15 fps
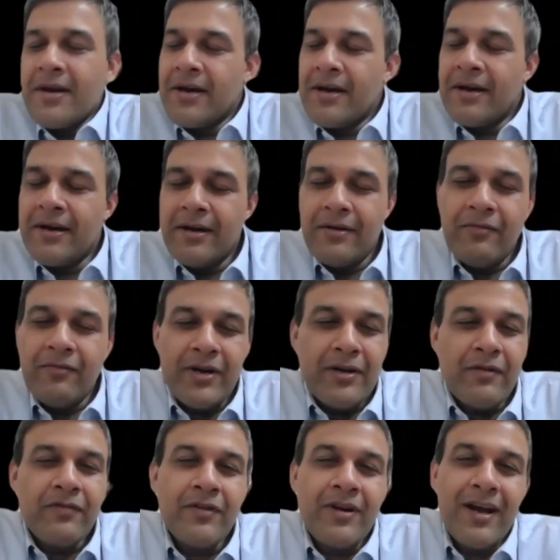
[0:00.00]

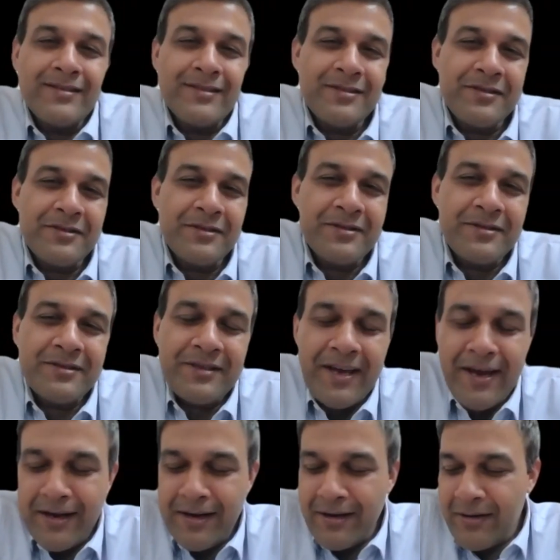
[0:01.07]
Wonderful answers
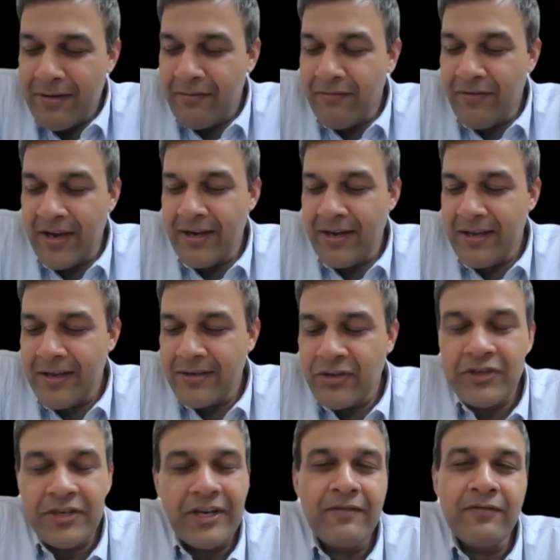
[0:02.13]
and very
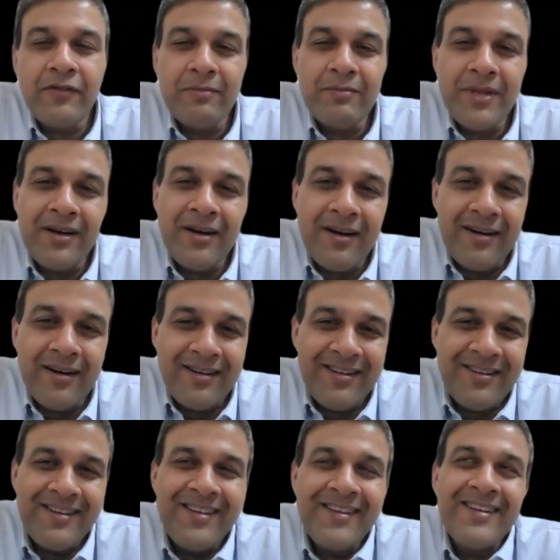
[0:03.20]
straight from the heart
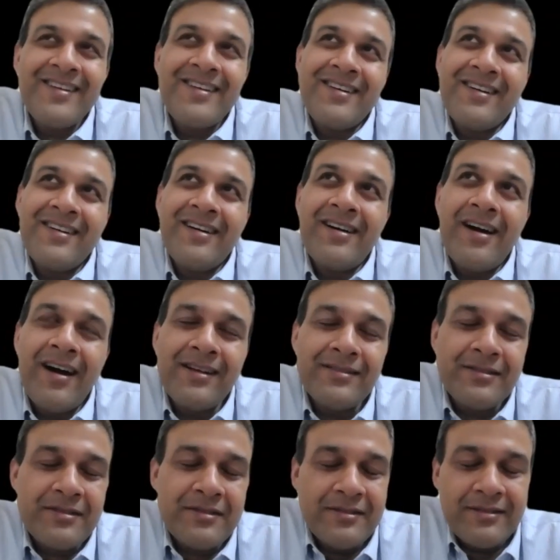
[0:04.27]

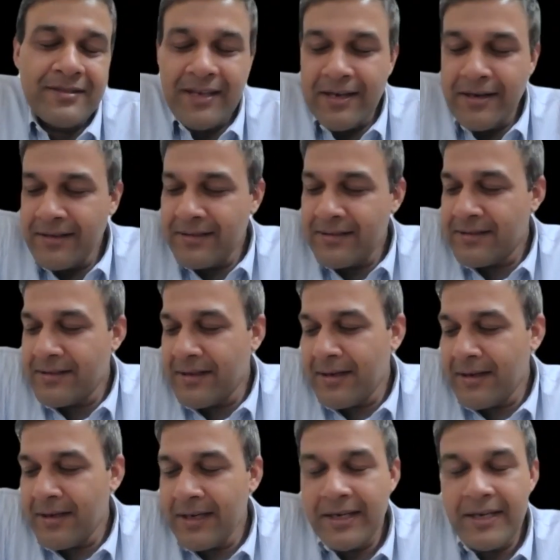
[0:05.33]
answers, Annice.
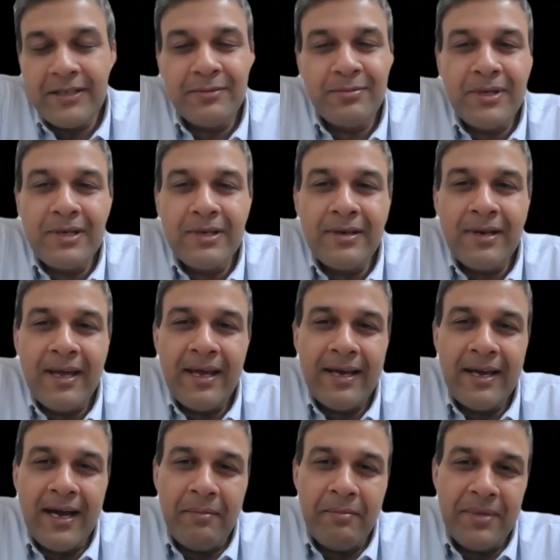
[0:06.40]
It has been
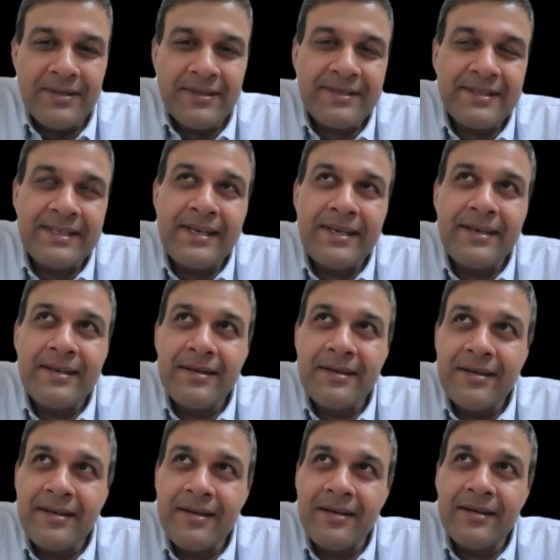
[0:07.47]
amazing
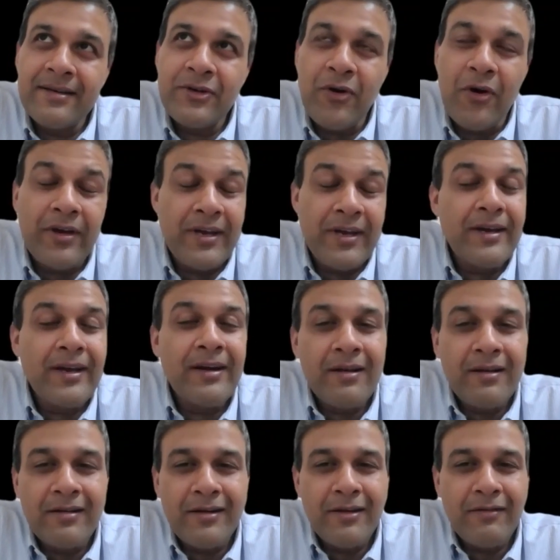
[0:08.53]
talking and
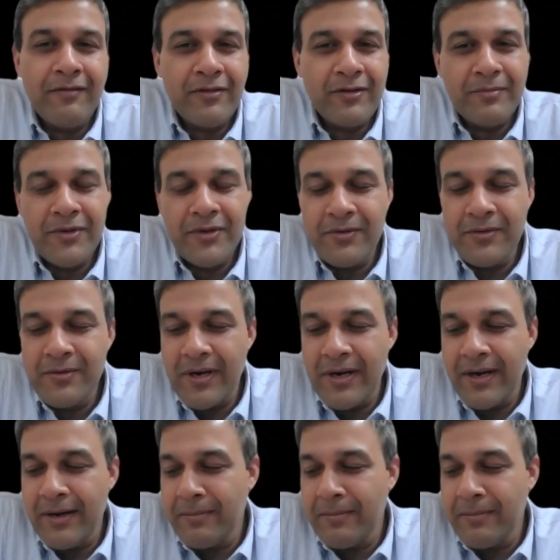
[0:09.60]
learning from you.